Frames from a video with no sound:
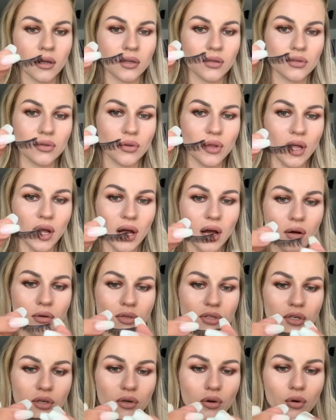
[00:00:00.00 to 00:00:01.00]
to the
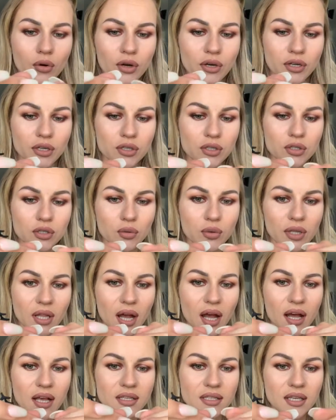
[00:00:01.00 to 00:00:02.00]
outer corner, so it
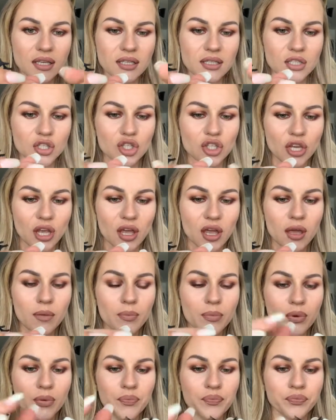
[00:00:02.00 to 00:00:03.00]
has his shape.
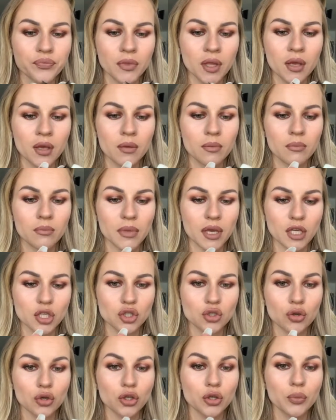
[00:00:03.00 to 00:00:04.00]
Make
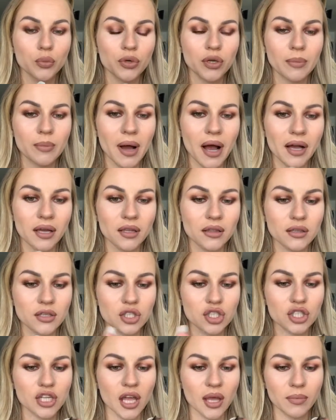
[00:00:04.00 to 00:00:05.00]
sure you put it back in the
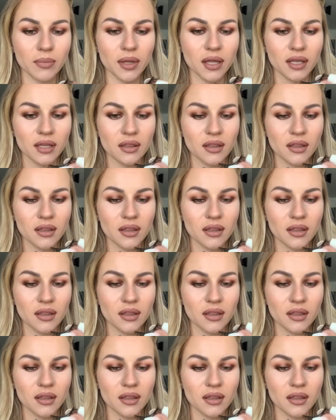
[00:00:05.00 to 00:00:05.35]
shape like